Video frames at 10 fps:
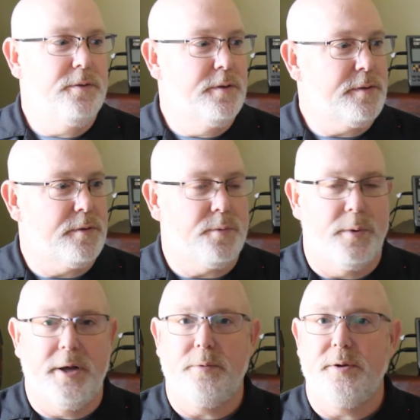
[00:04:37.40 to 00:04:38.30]
This is
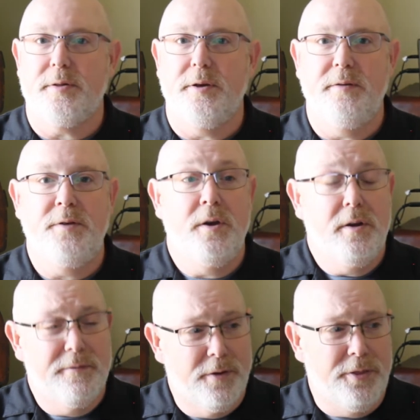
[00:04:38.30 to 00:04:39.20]
what I received.
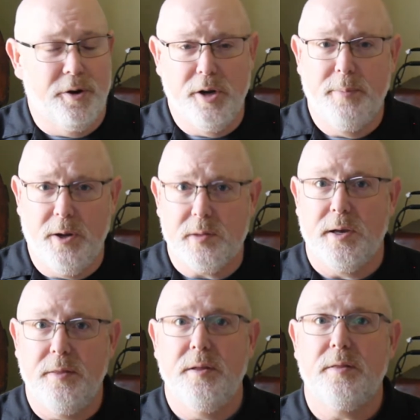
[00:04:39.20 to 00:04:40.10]
For 30 bucks,
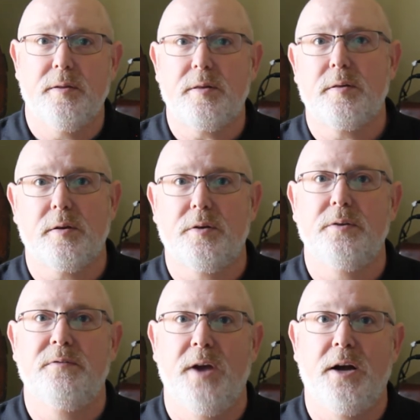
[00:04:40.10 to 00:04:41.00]
I think this is a
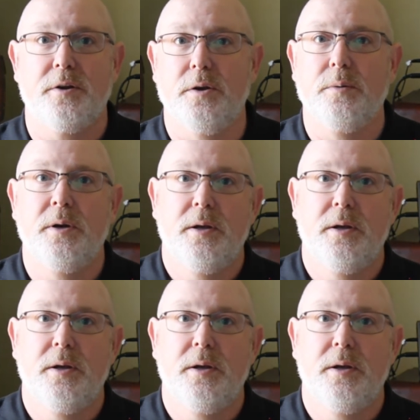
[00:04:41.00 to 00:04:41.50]
good value.